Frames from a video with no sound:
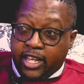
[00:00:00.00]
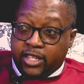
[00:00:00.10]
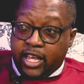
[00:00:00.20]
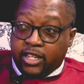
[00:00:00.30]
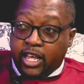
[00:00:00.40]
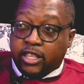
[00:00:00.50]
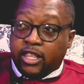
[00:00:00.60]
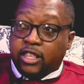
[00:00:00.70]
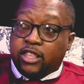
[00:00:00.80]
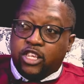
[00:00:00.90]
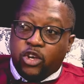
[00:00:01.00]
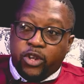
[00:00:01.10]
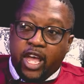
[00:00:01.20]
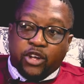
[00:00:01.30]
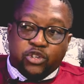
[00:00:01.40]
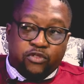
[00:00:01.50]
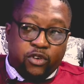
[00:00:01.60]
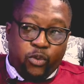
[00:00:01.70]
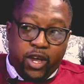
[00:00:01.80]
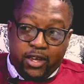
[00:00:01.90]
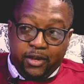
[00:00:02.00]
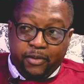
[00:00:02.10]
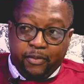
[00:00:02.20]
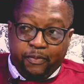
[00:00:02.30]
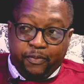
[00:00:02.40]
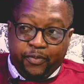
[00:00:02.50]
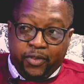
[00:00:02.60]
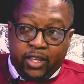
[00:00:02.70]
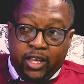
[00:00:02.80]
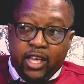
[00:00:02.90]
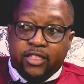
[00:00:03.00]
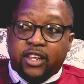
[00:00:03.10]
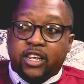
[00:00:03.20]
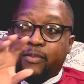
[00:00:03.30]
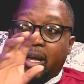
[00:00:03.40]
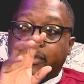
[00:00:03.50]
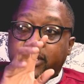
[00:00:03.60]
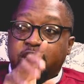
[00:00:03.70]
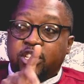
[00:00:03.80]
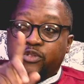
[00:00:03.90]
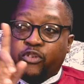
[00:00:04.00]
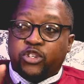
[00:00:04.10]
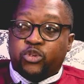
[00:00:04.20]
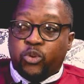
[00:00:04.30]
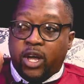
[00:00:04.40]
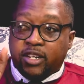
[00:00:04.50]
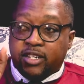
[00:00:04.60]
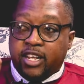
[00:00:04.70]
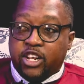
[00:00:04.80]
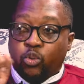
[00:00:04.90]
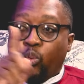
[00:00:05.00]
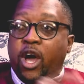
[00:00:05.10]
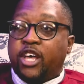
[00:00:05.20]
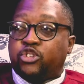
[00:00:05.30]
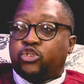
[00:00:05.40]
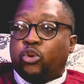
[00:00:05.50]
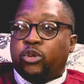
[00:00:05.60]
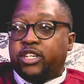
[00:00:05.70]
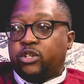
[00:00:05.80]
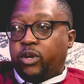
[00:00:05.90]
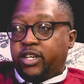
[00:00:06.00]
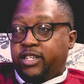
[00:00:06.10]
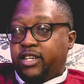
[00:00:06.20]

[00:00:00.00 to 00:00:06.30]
that theory out of the way, then it becomes easy for us to understand why Saul did what he